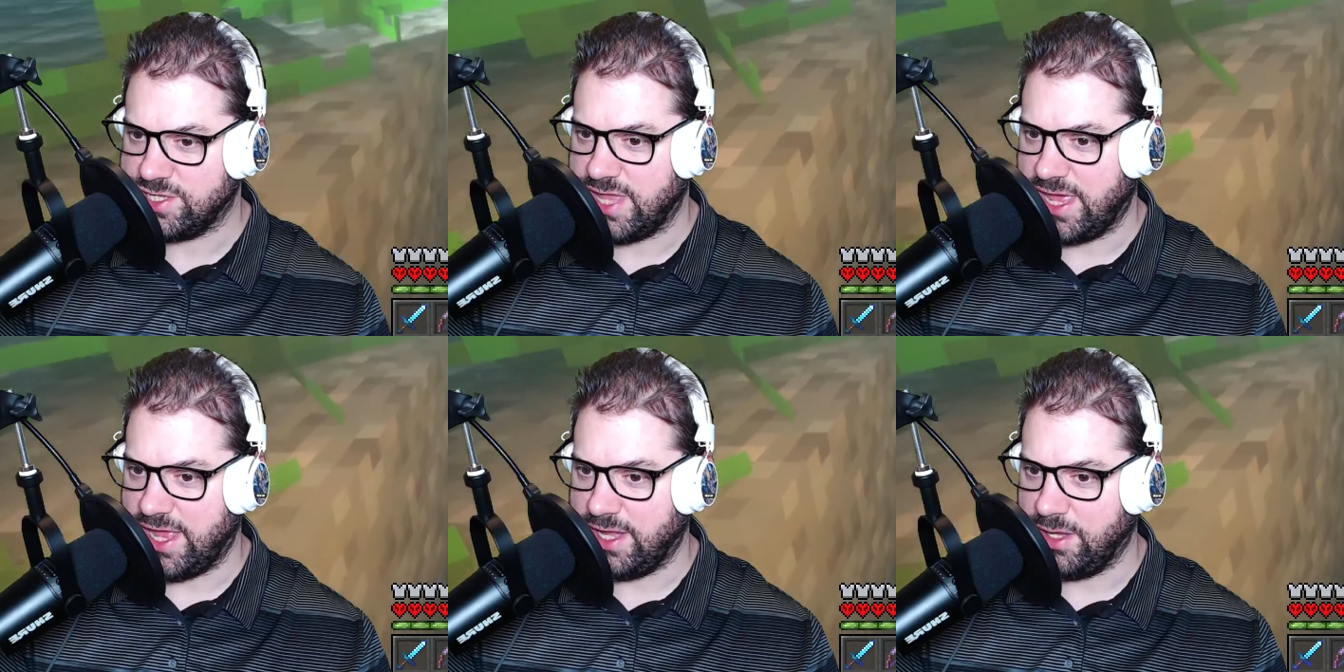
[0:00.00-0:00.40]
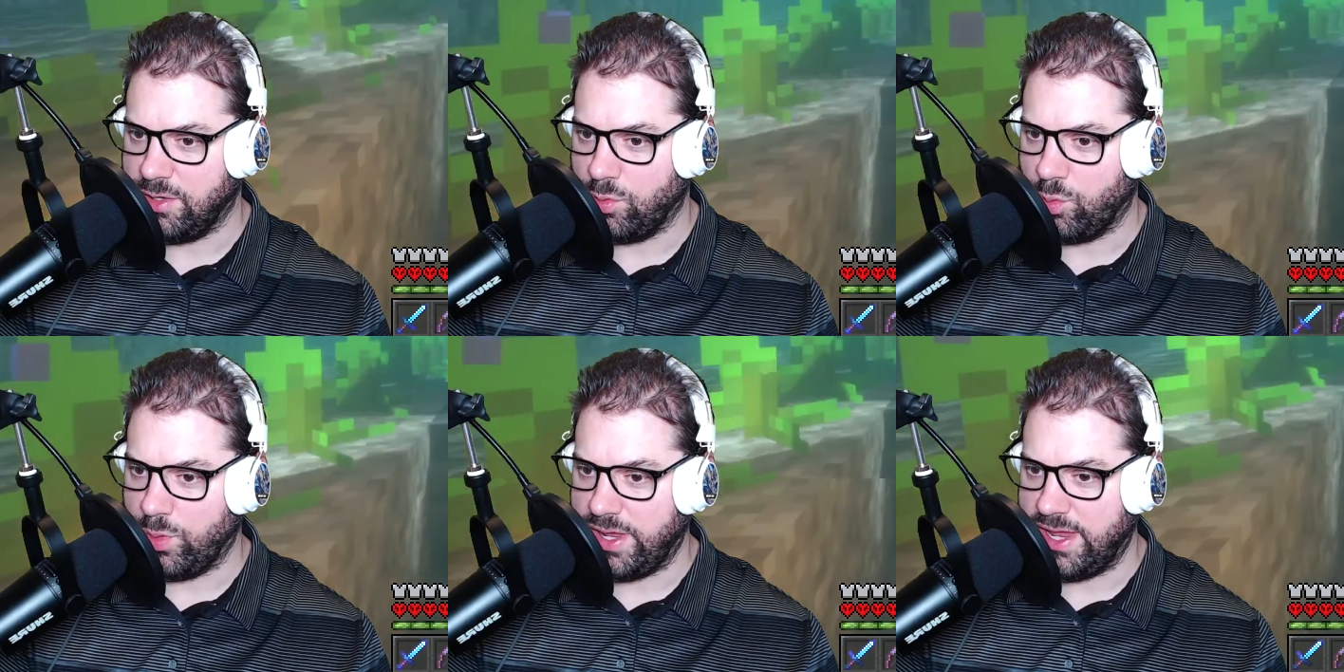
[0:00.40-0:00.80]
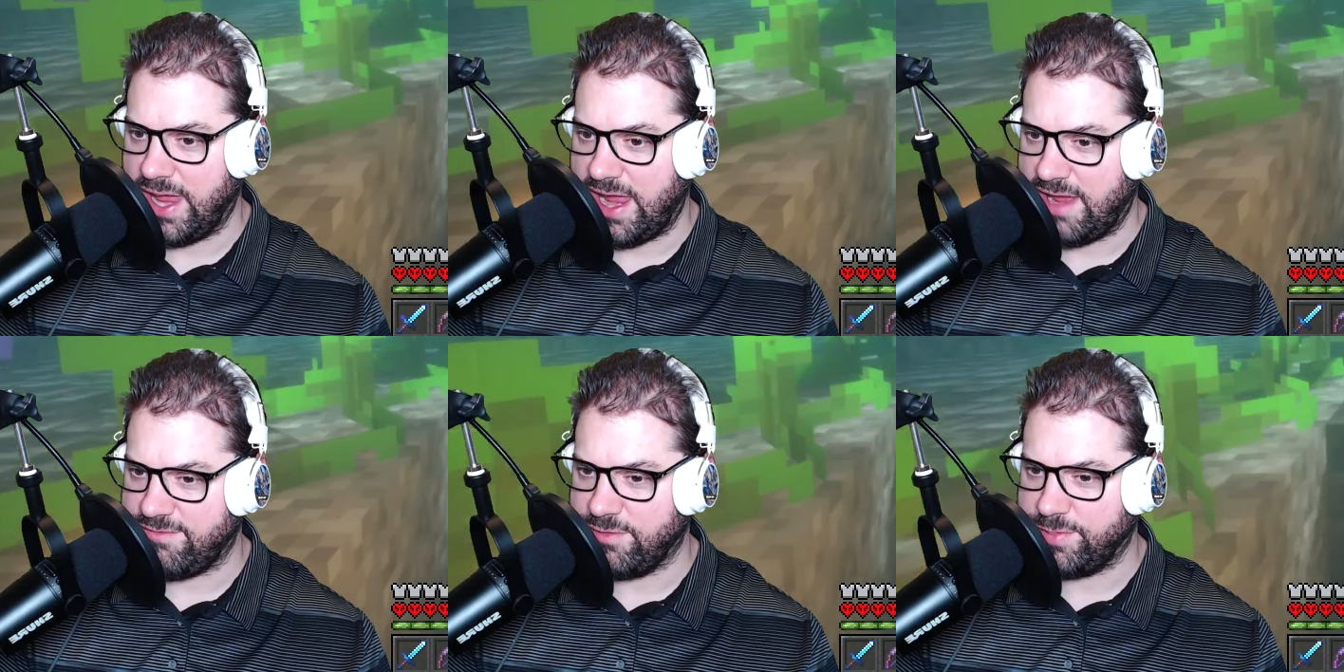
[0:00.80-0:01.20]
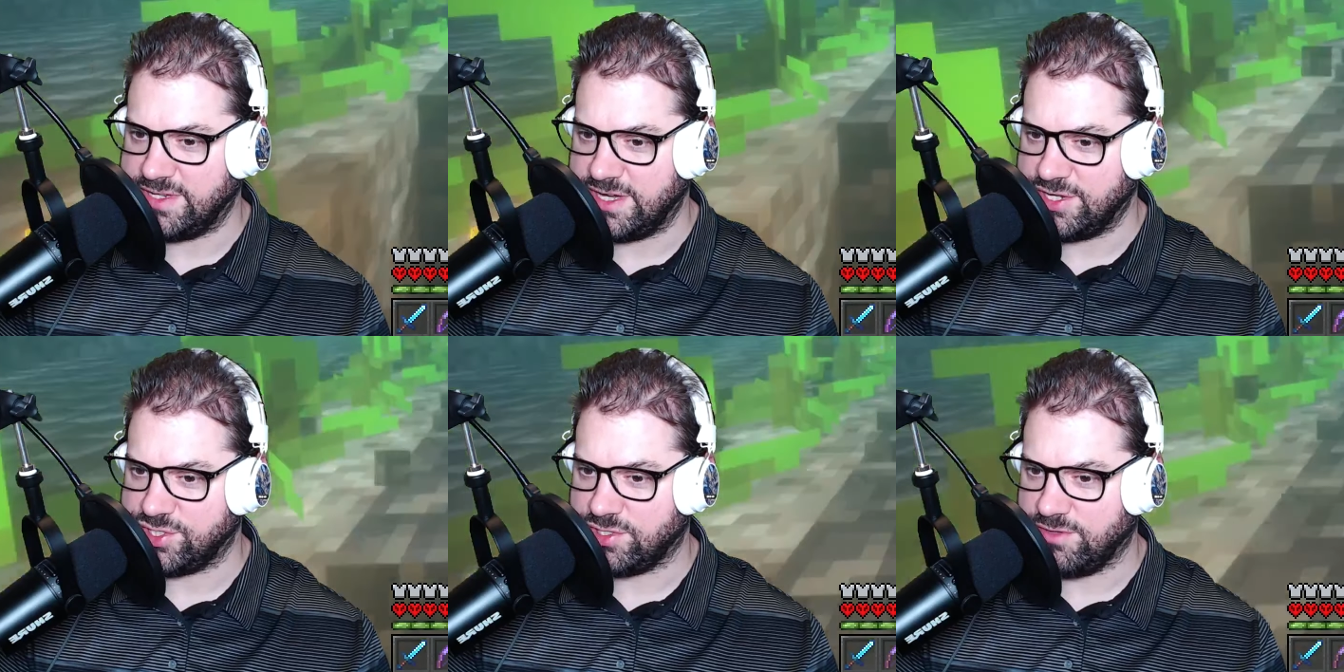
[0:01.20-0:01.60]
then we have the
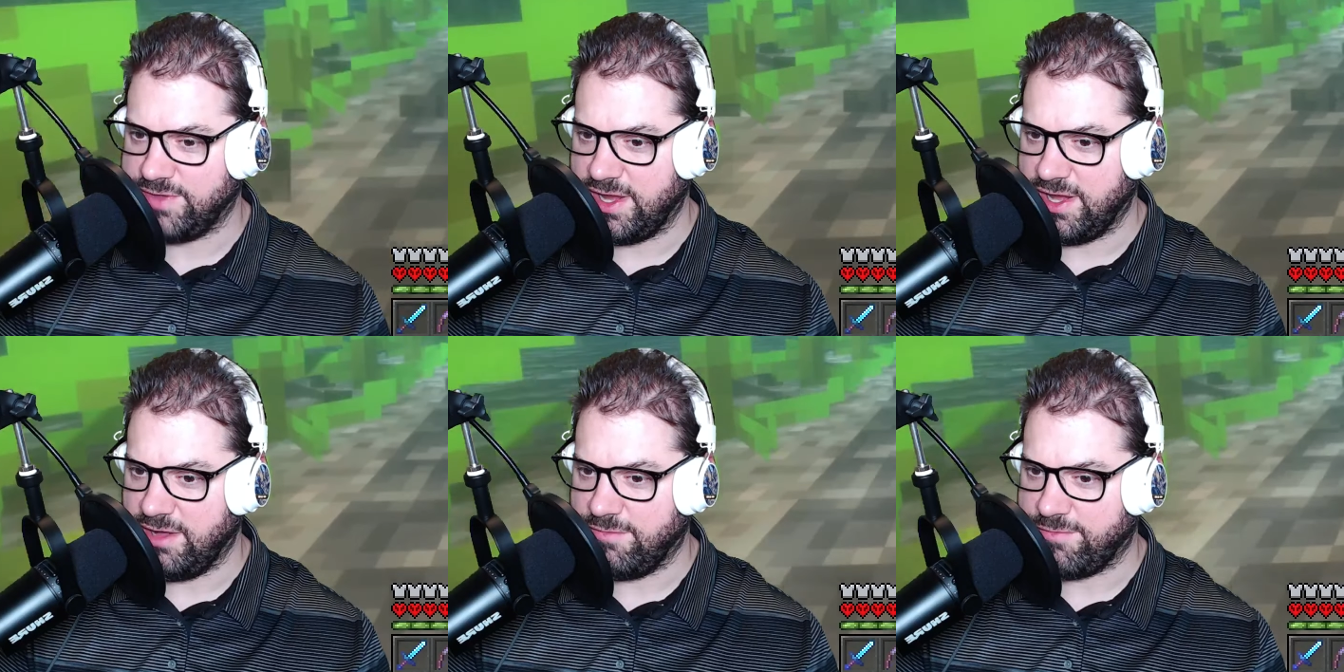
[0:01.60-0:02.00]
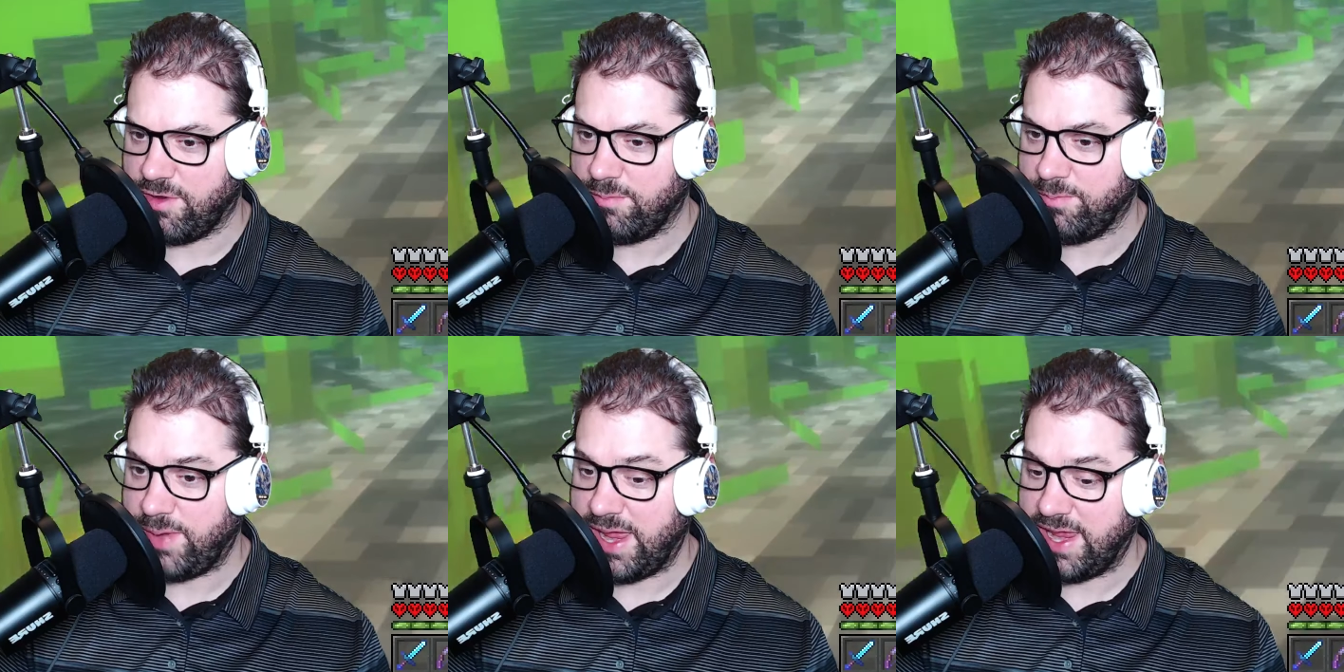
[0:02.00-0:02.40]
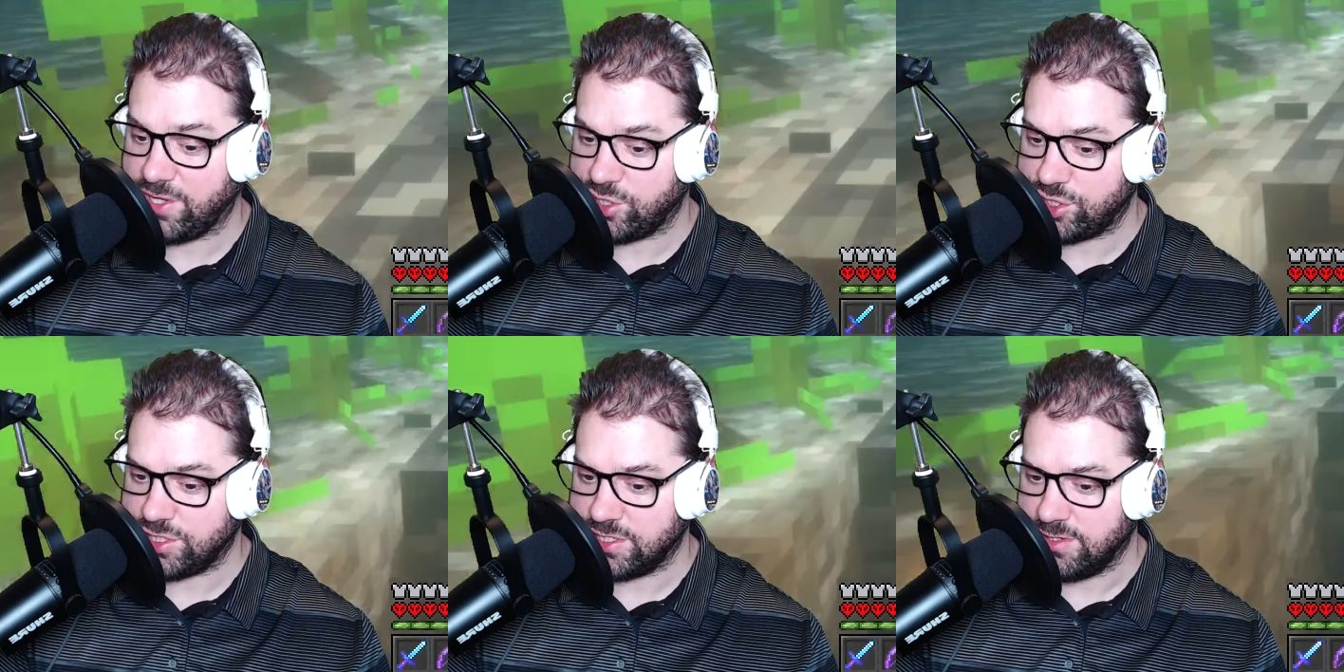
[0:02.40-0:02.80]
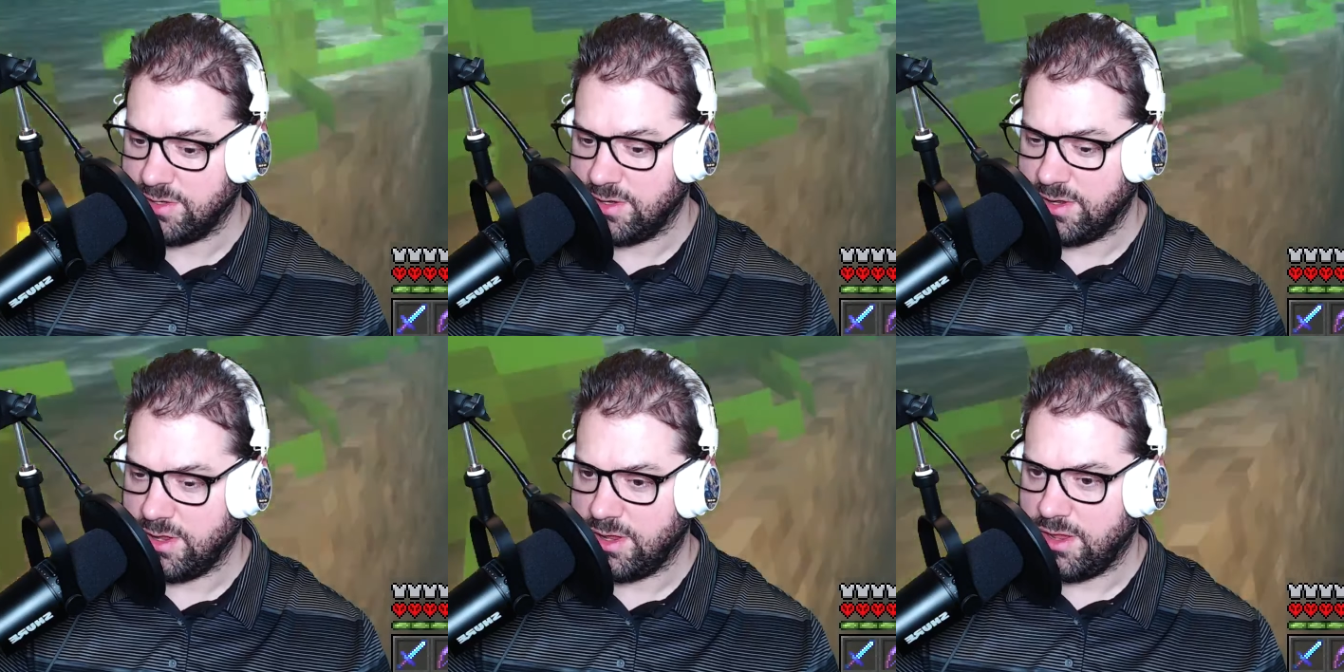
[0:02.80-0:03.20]
potential of getting front paged
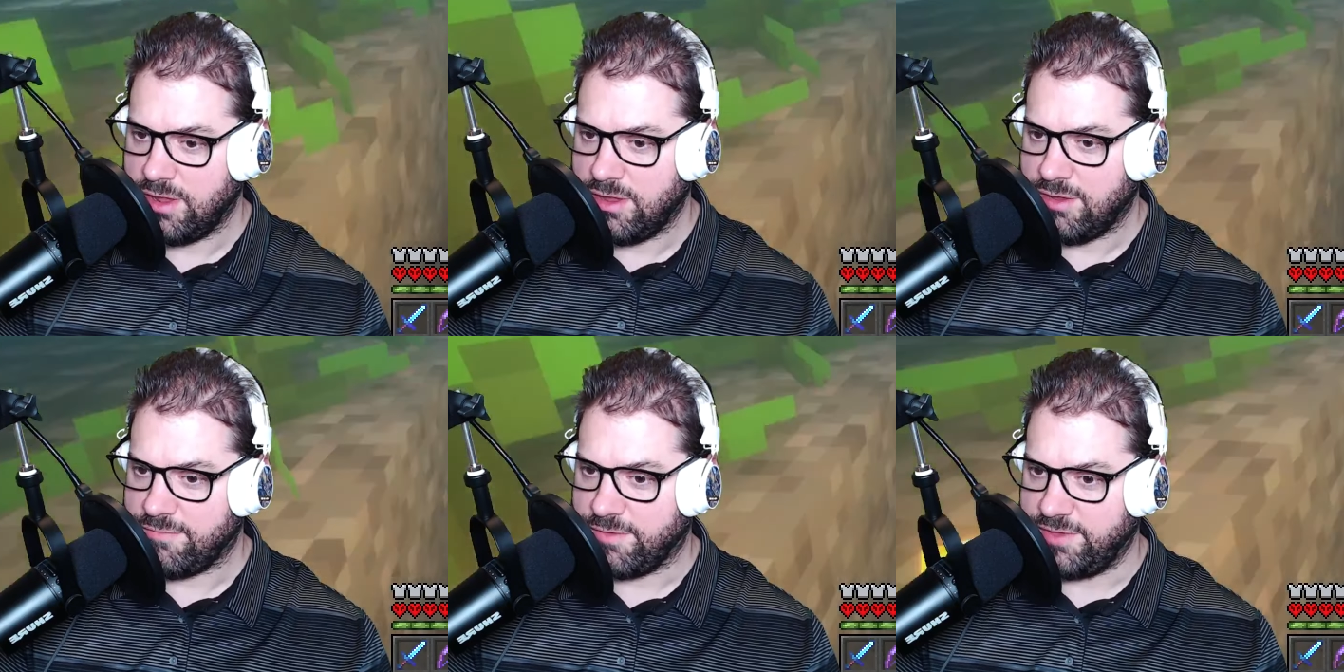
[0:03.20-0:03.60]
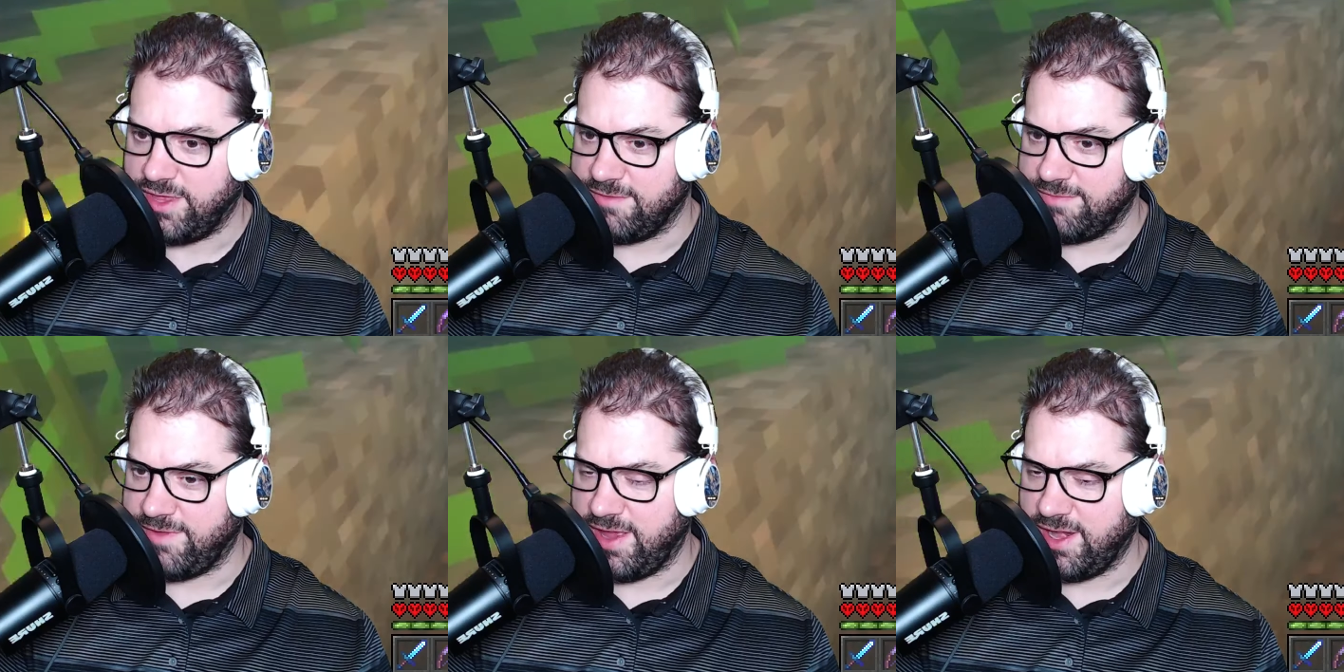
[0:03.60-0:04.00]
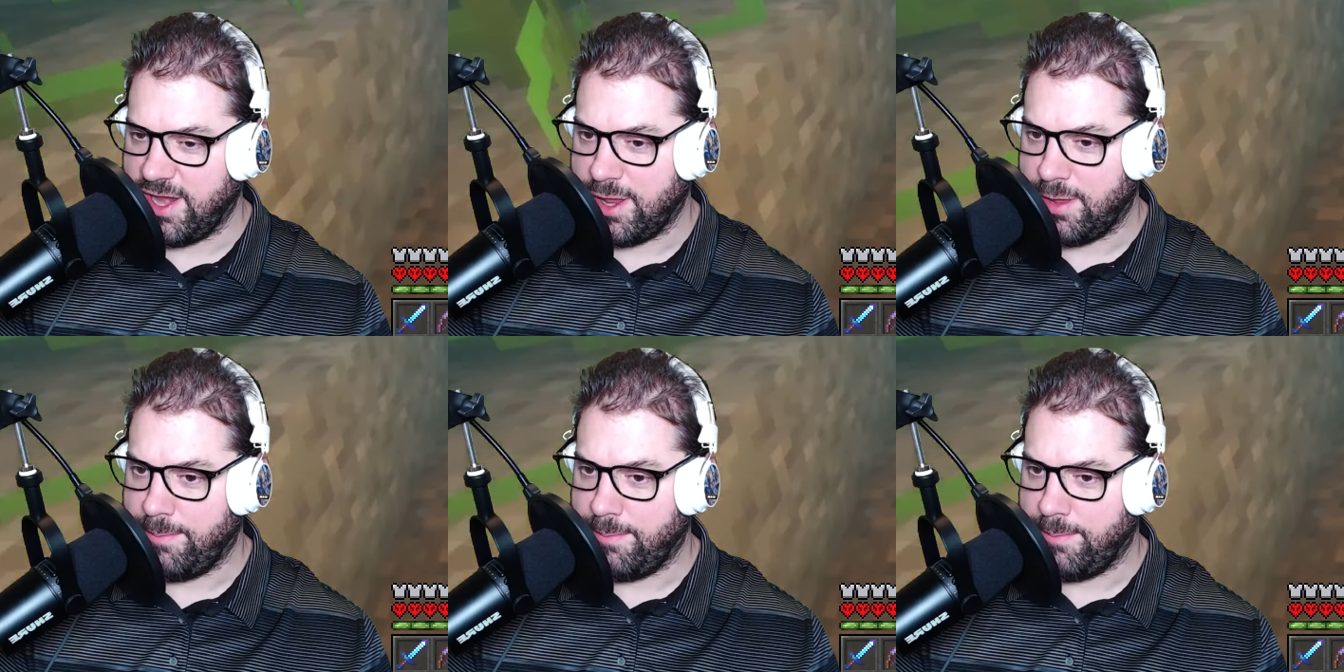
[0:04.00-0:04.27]
for the event.